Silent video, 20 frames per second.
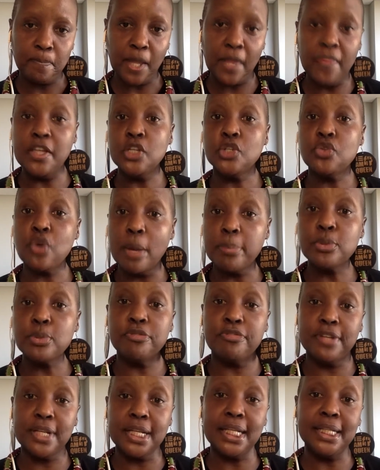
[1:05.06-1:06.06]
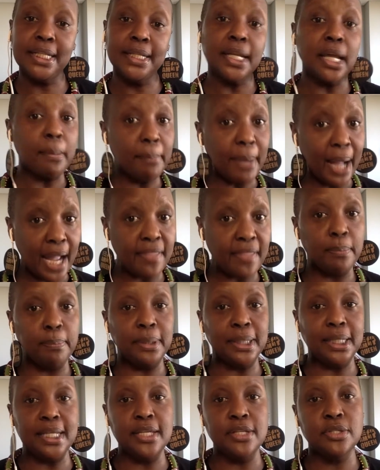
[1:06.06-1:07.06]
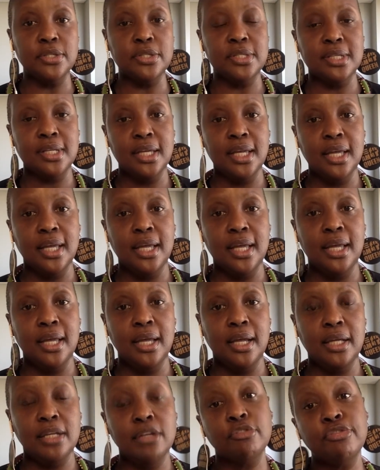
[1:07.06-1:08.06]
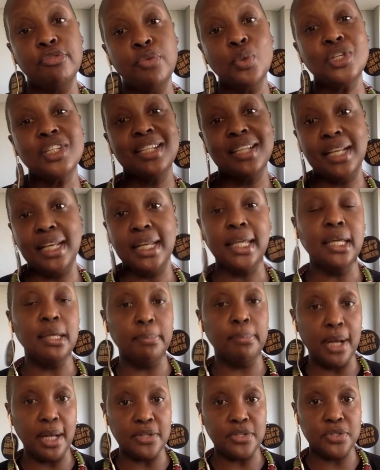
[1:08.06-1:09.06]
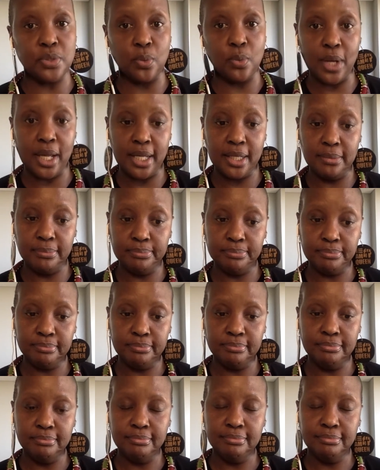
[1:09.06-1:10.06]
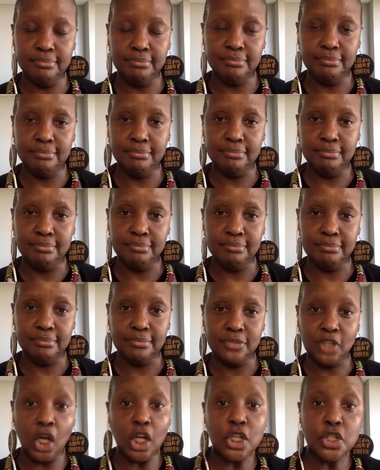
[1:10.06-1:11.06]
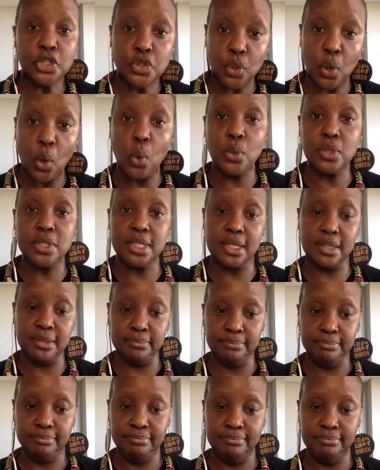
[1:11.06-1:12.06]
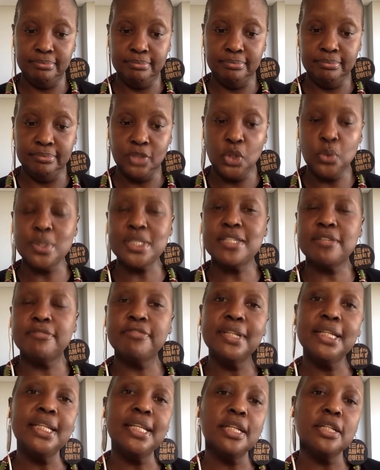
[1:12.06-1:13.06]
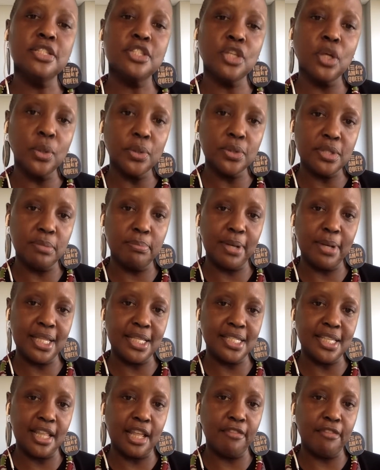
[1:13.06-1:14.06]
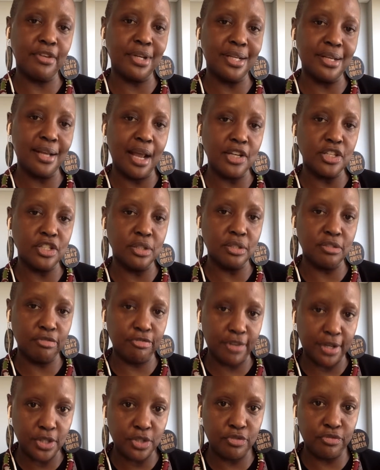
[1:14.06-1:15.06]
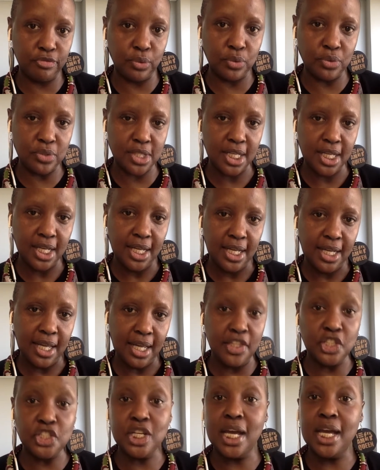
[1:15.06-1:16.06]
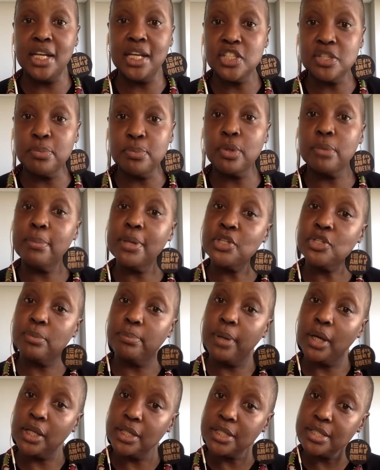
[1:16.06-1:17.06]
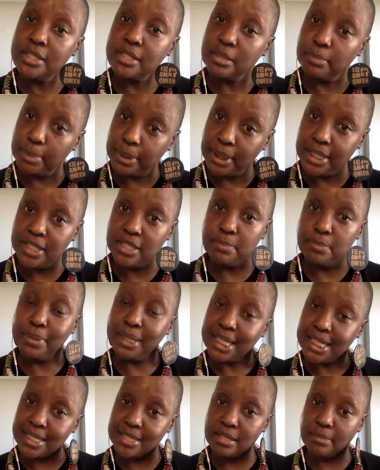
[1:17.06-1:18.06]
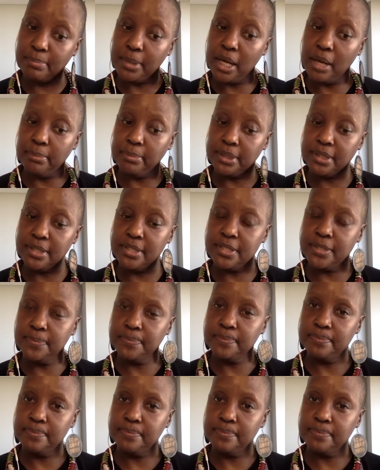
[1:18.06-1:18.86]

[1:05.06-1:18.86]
and then dropped off at a clinic by the police, and unfortunately, he passed away. Collins Khosa, he was severely assaulted by the South African National Defence Force and the Johannesburg Metropolitan Police, Police Department.